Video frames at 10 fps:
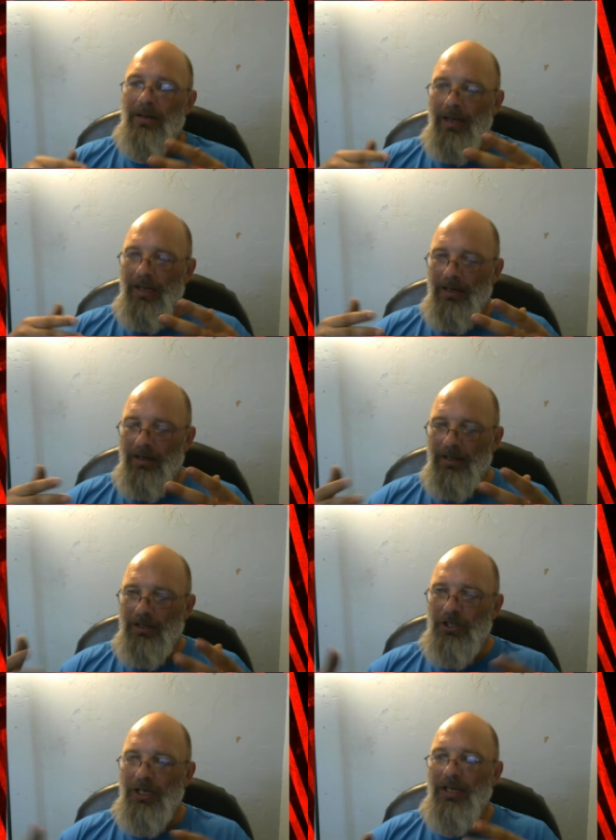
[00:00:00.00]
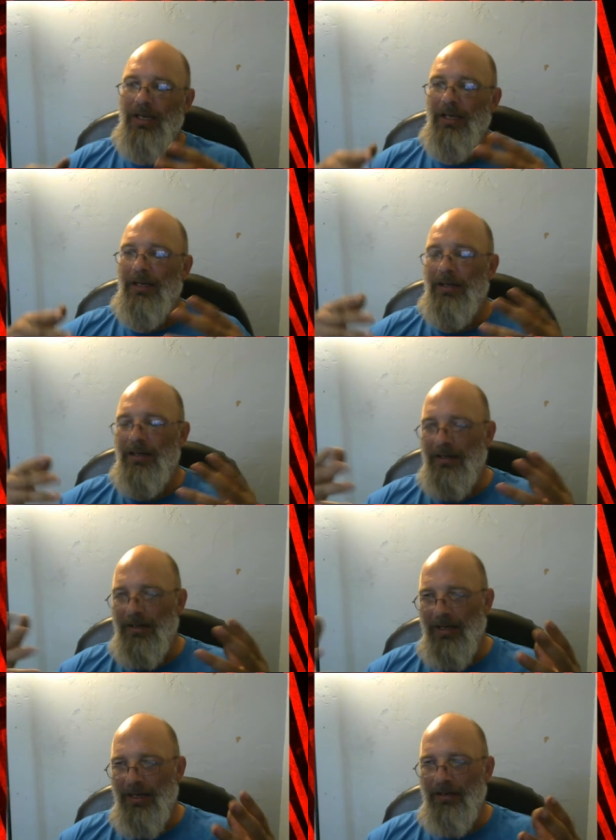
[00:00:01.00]
the chicken
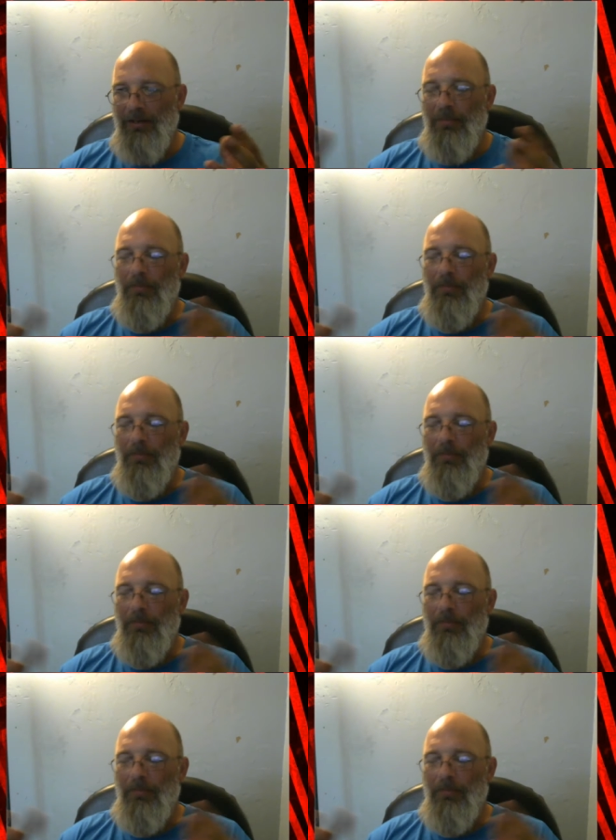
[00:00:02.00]
and the